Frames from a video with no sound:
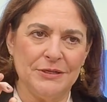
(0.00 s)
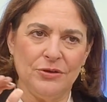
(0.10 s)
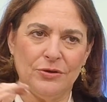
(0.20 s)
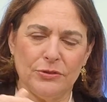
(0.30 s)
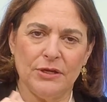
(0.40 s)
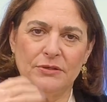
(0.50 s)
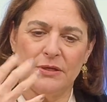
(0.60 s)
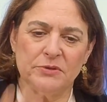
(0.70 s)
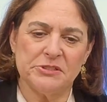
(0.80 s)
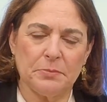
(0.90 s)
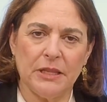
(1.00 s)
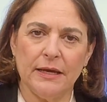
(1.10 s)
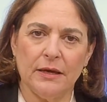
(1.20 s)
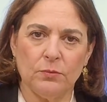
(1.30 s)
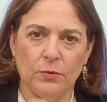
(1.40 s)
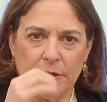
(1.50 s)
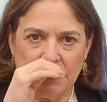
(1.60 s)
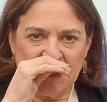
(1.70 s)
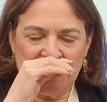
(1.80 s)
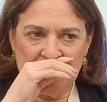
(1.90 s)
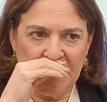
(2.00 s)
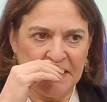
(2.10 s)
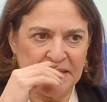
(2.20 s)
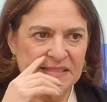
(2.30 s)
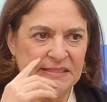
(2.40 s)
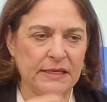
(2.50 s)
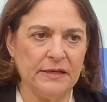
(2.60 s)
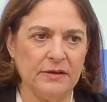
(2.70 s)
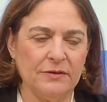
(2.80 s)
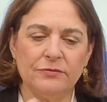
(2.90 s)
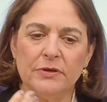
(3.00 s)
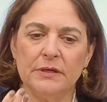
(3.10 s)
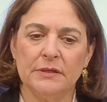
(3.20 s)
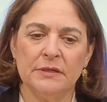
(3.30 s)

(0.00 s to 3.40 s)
it was a play on words, and instead of